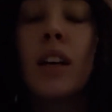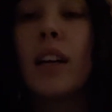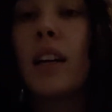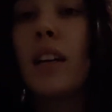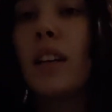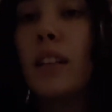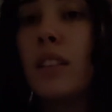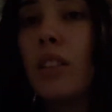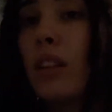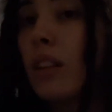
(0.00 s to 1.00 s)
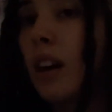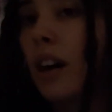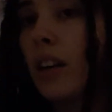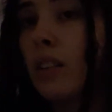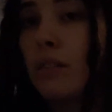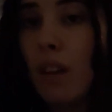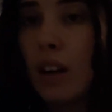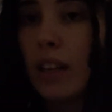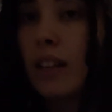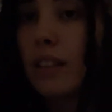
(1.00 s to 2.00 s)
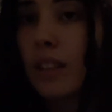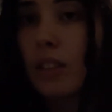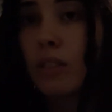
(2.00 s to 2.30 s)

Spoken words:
and I couldn't find anything.